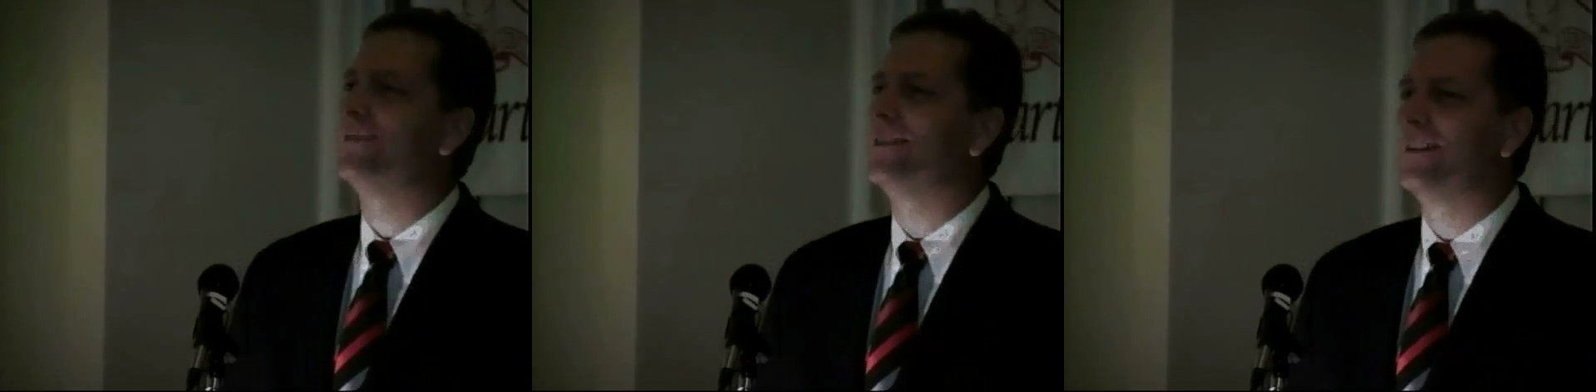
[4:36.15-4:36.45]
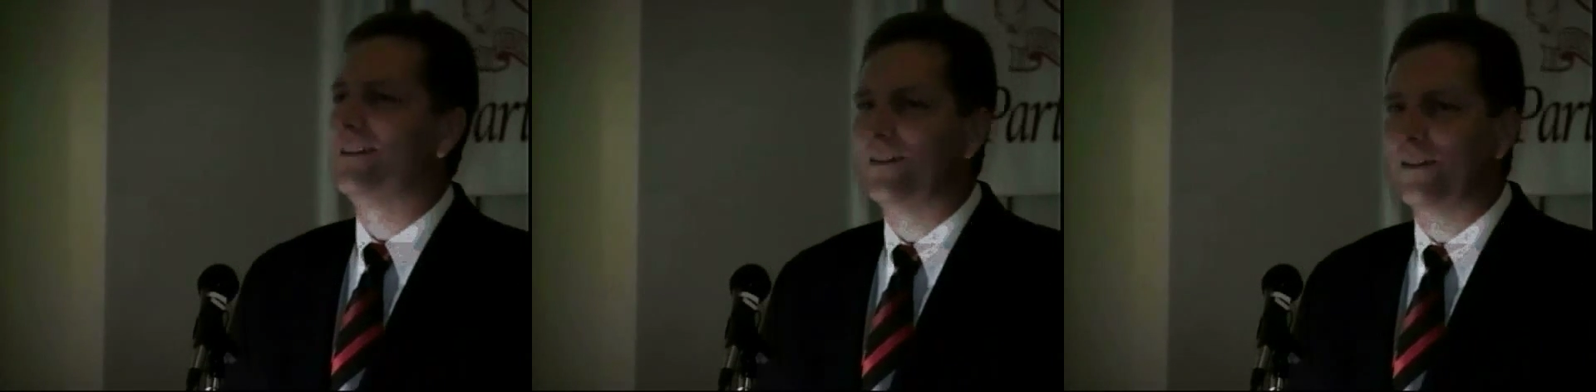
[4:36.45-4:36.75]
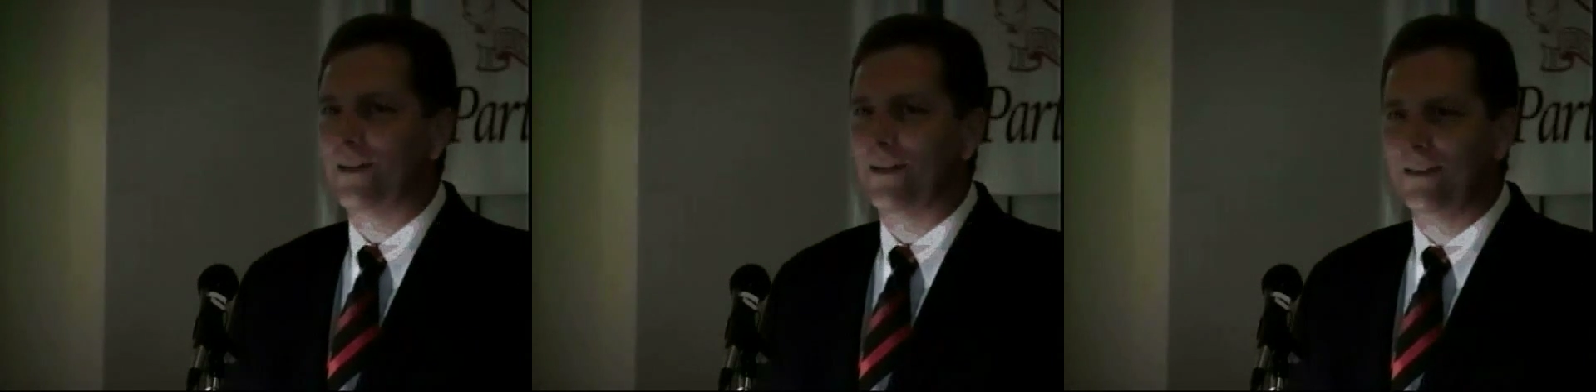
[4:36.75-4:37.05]
and
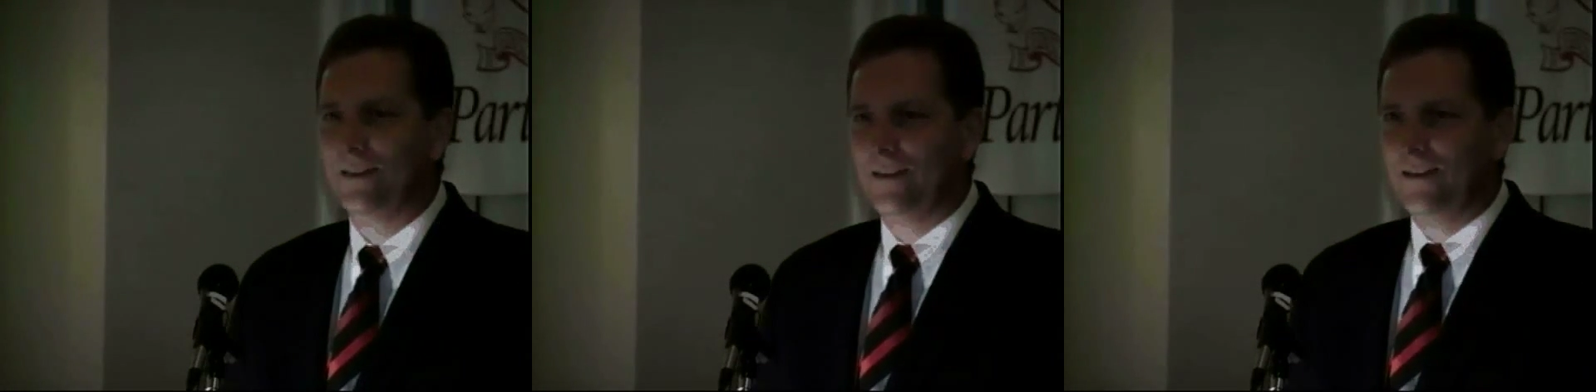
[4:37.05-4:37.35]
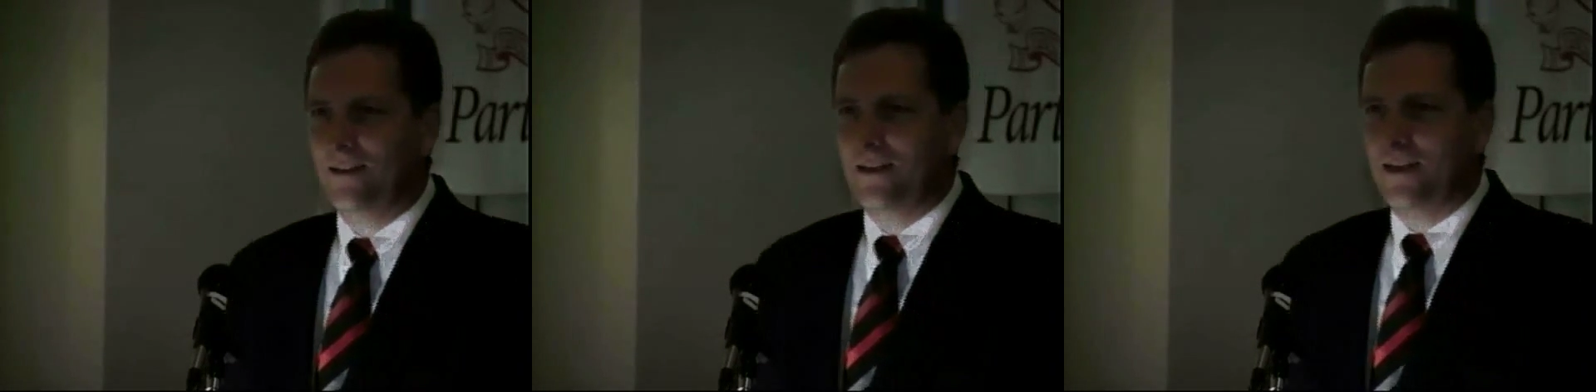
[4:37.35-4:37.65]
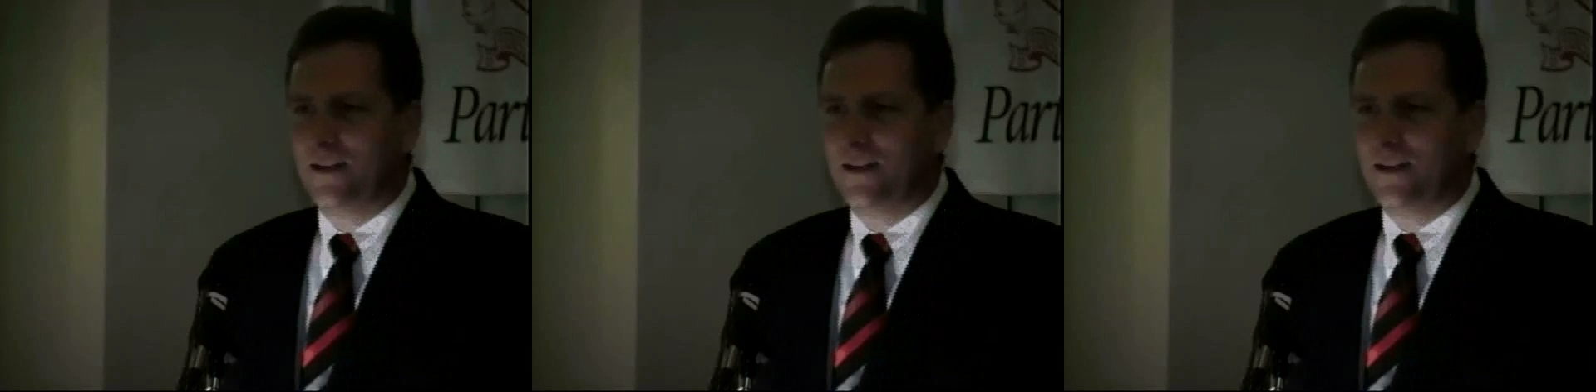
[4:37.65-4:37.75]
I